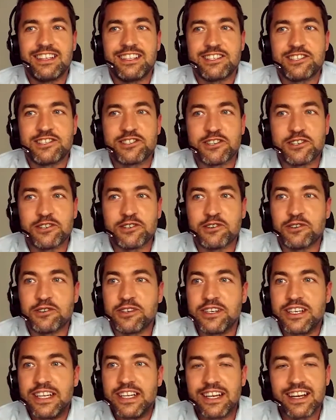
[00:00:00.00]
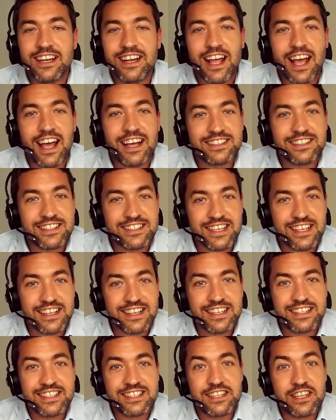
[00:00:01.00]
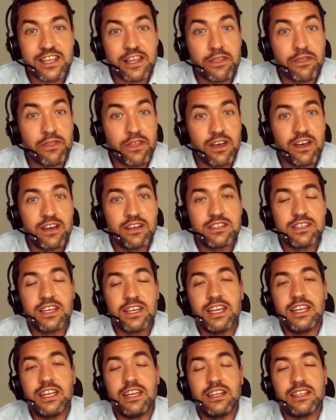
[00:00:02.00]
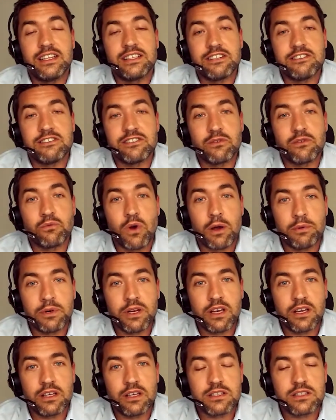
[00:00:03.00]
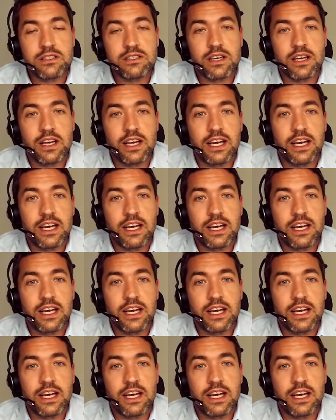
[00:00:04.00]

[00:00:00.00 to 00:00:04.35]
So, as I said, this is the third in a series of webinars.